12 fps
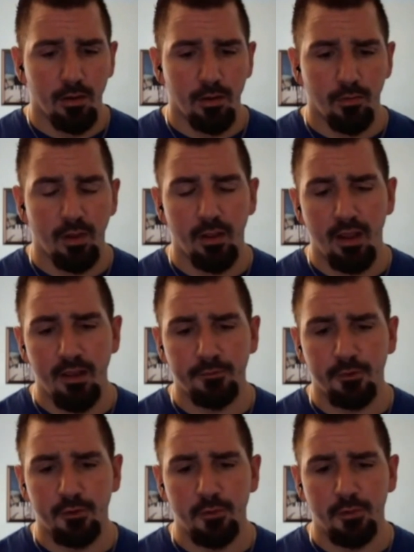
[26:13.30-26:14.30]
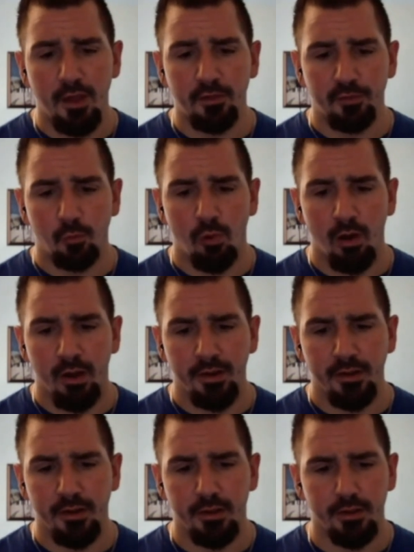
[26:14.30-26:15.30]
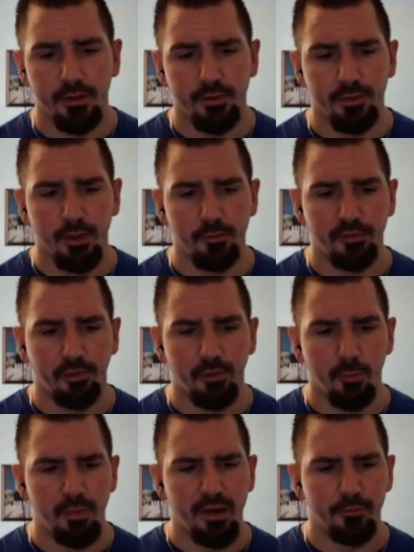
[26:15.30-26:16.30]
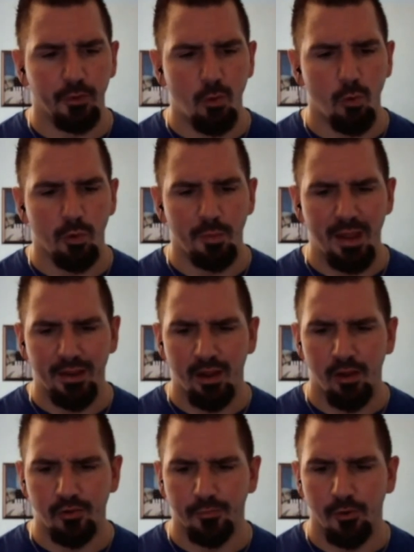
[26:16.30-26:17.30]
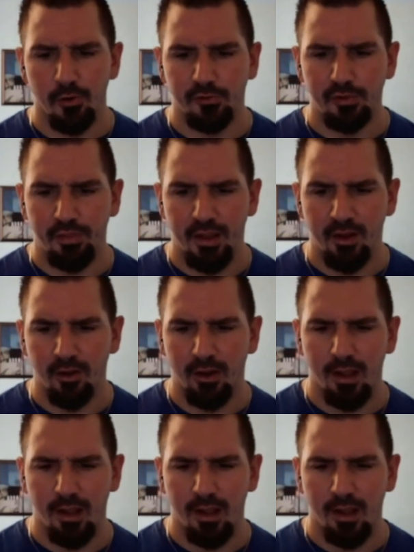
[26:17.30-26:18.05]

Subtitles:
Well, after 2001, there was a little bit of a quarterback controversy there.